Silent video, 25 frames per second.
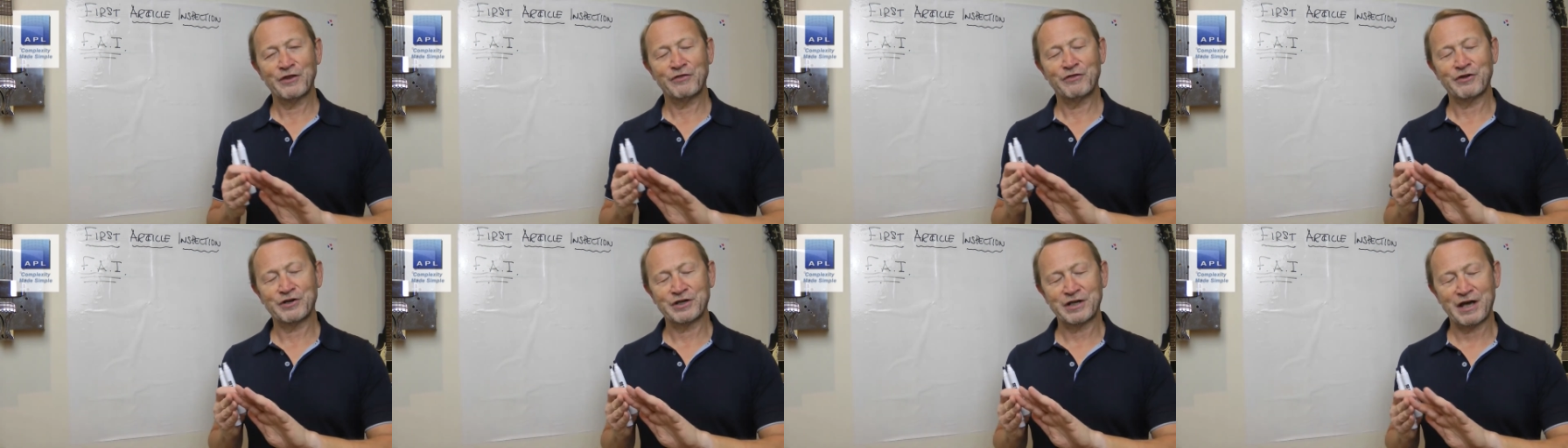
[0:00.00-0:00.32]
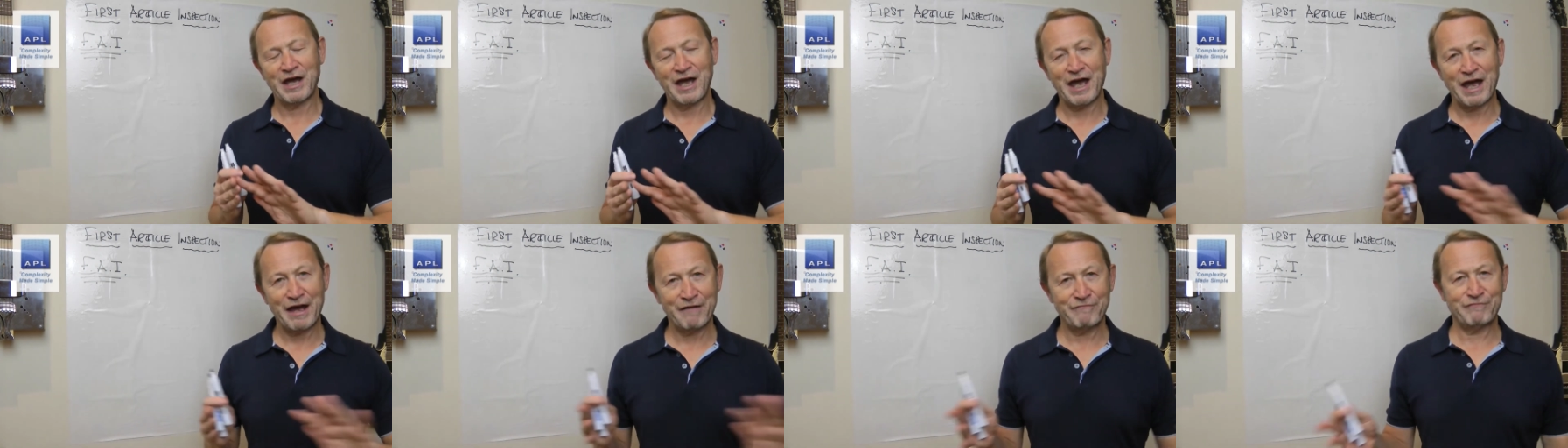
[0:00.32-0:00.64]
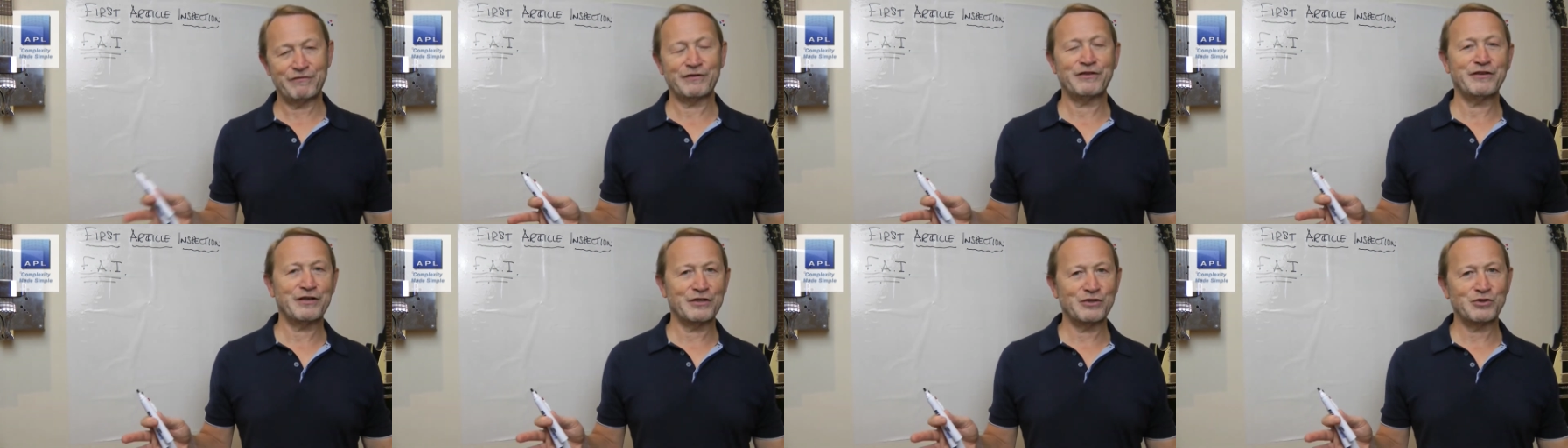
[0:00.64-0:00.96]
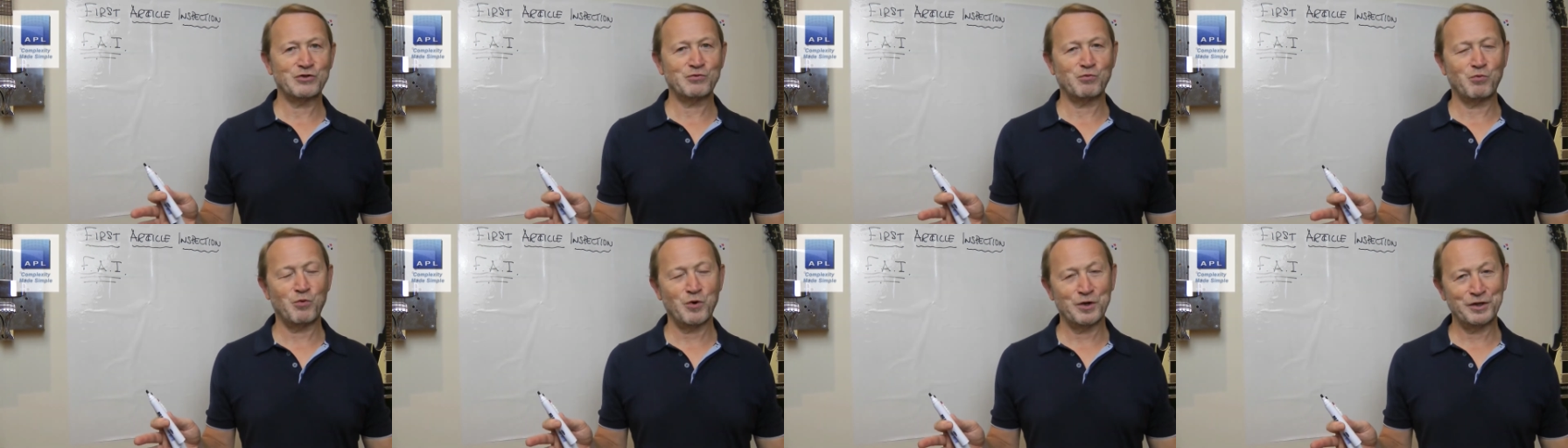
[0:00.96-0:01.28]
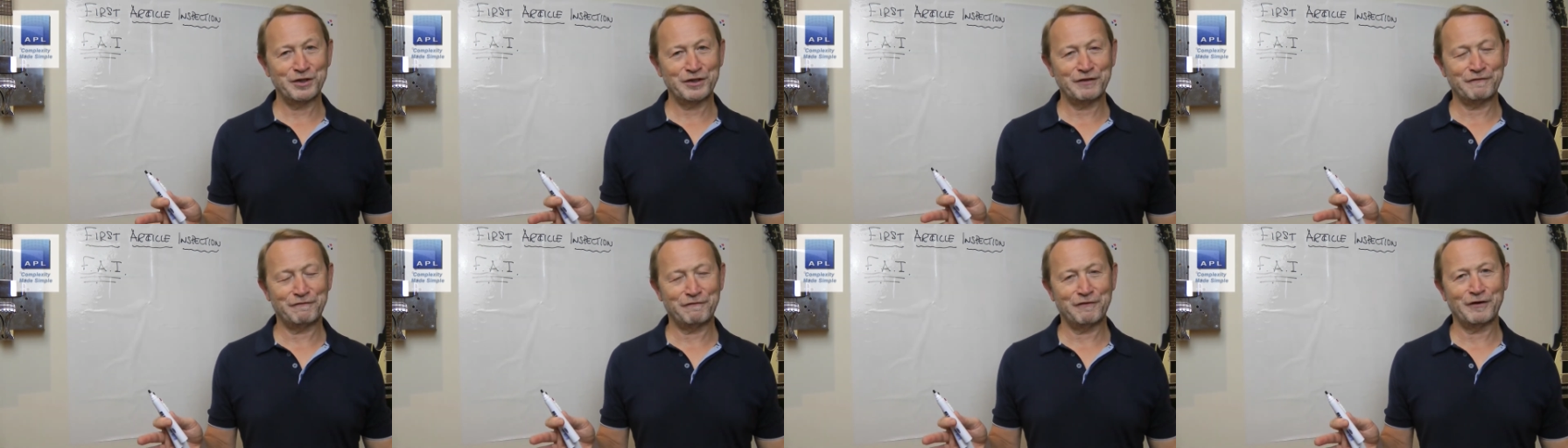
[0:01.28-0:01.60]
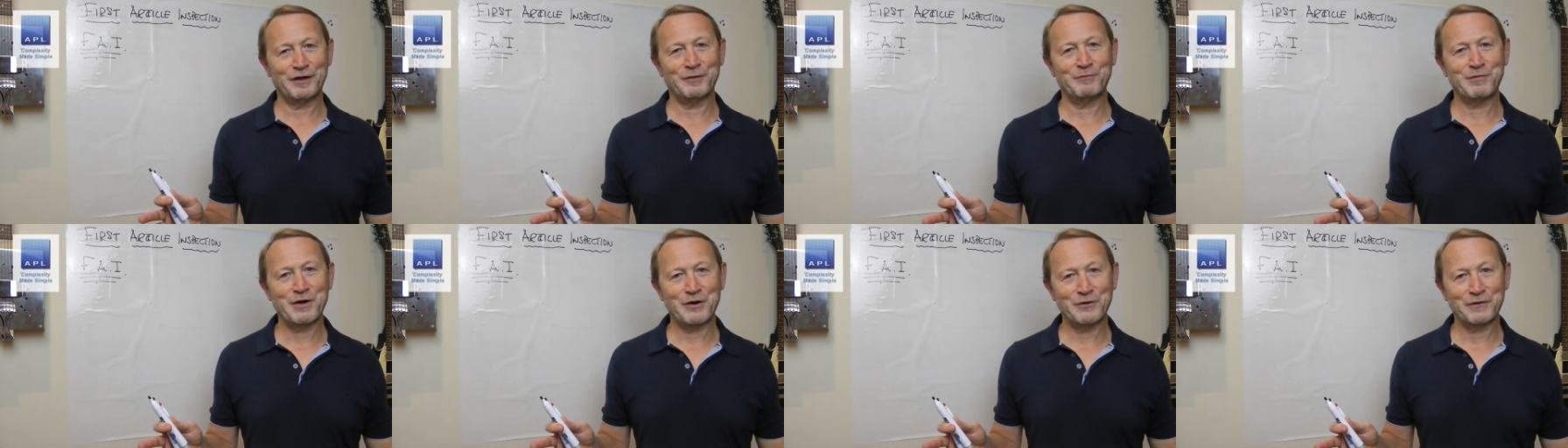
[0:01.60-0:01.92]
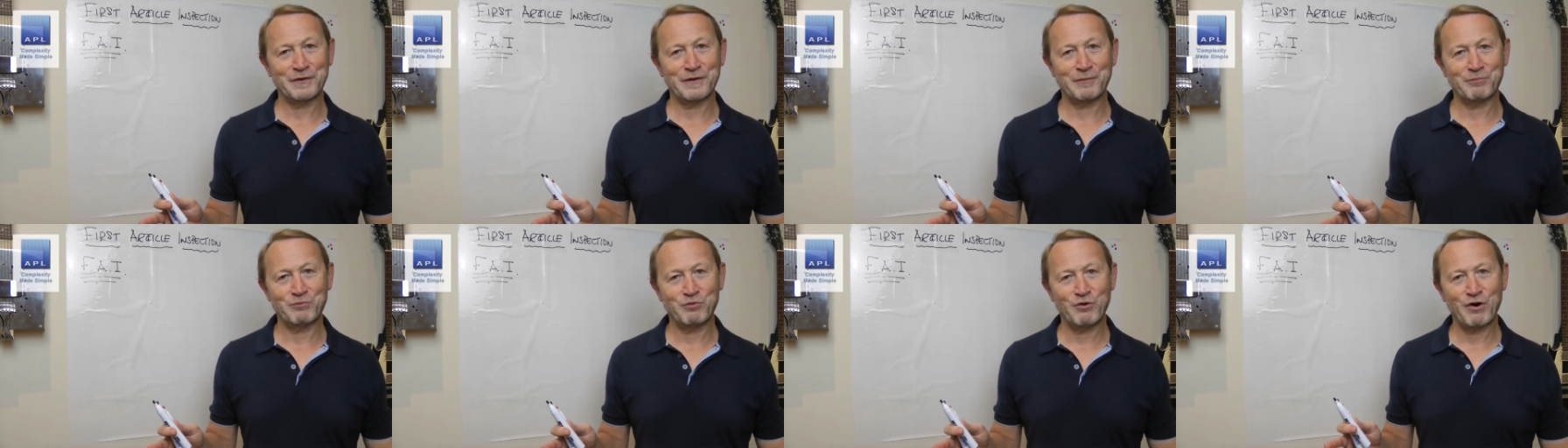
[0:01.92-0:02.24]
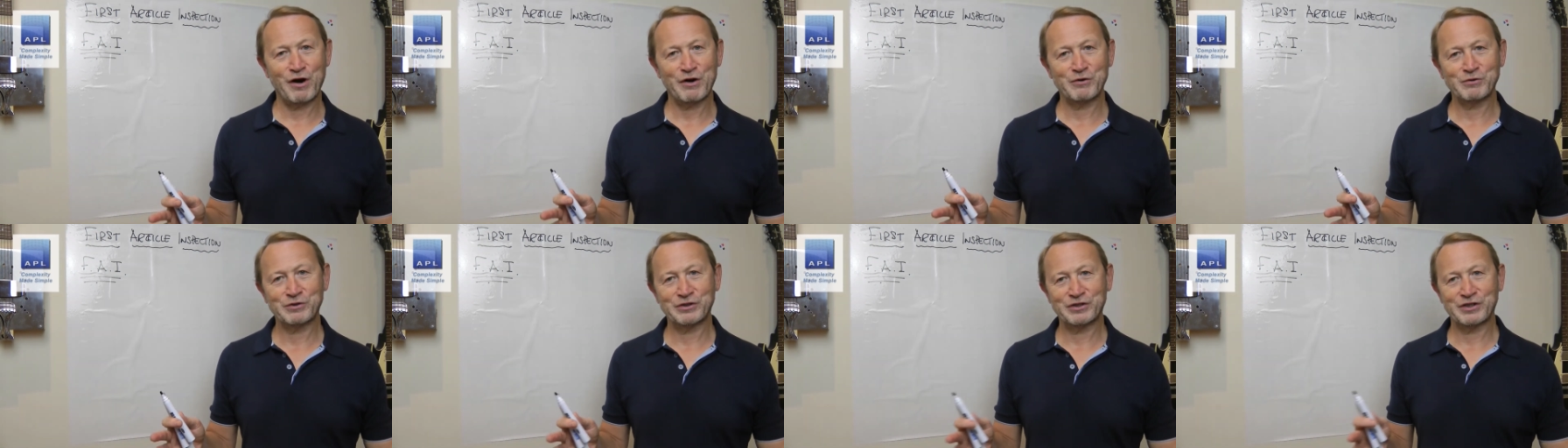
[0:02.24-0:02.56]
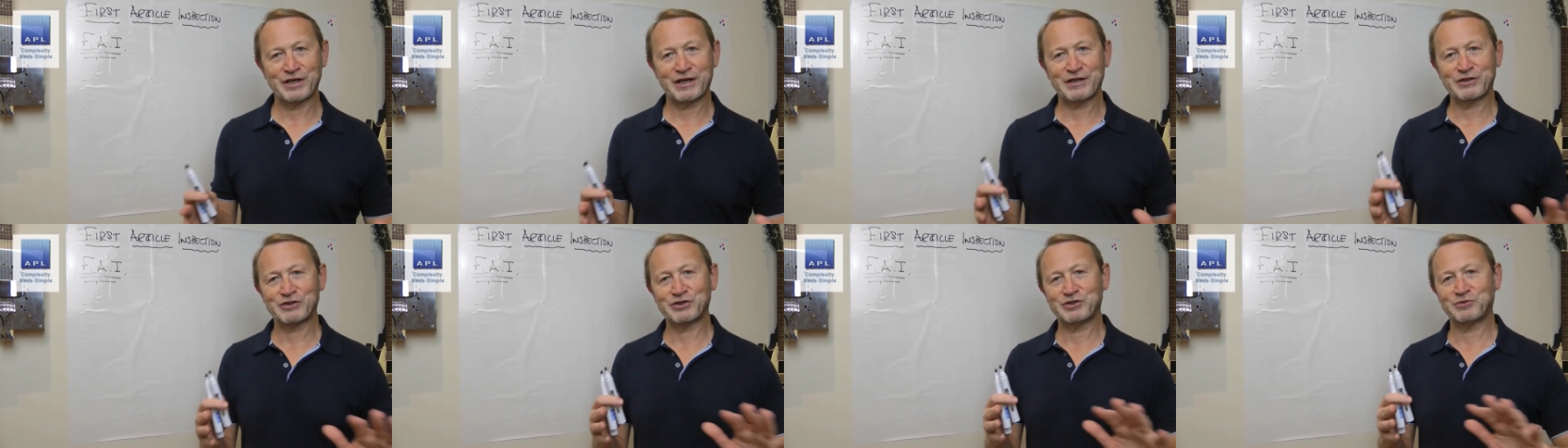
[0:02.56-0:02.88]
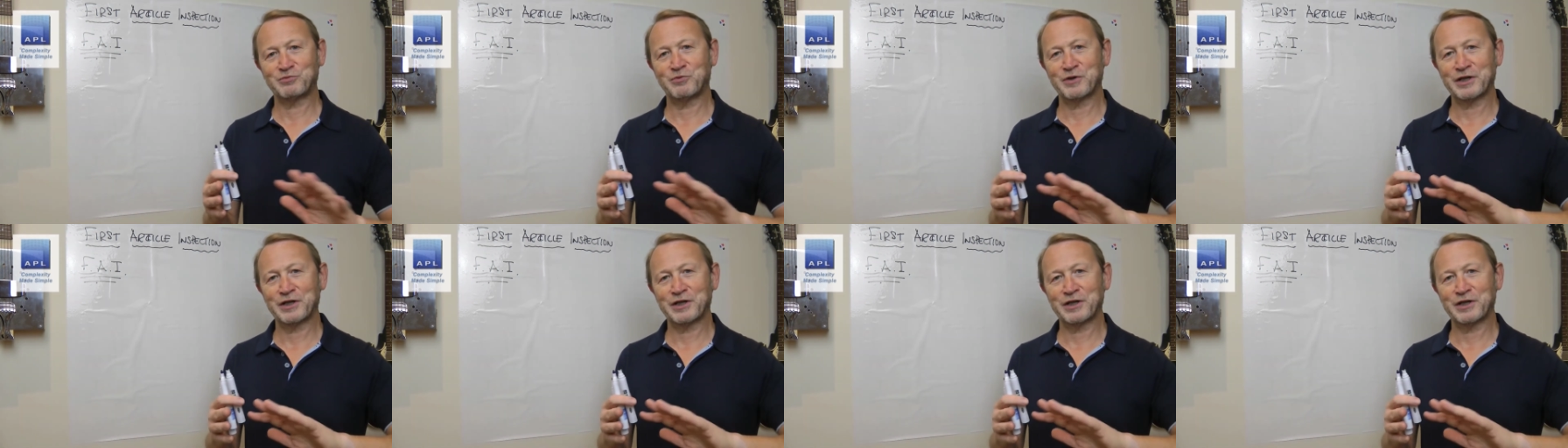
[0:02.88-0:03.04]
that everything's wonderful about the process,